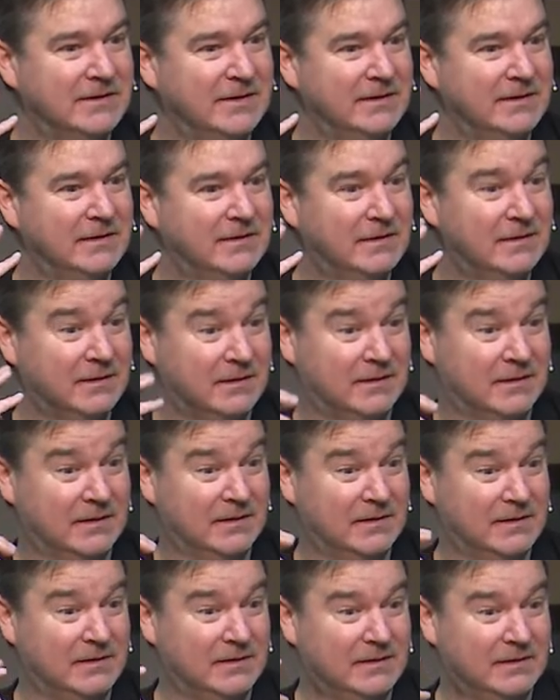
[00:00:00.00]

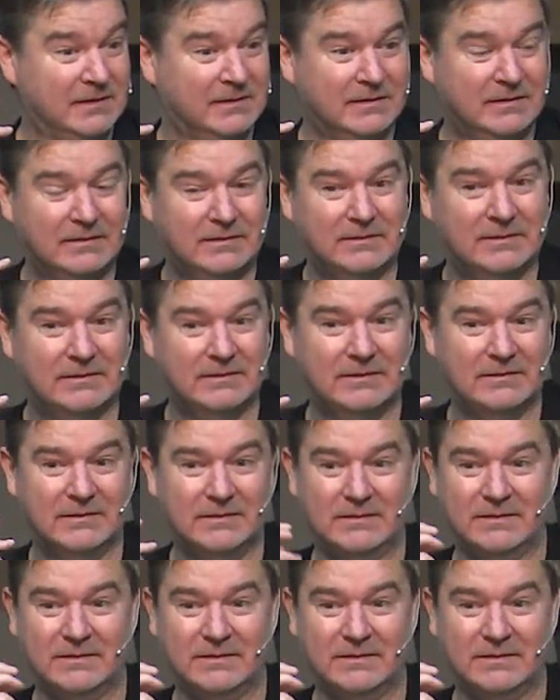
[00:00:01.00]
Nobody speaks.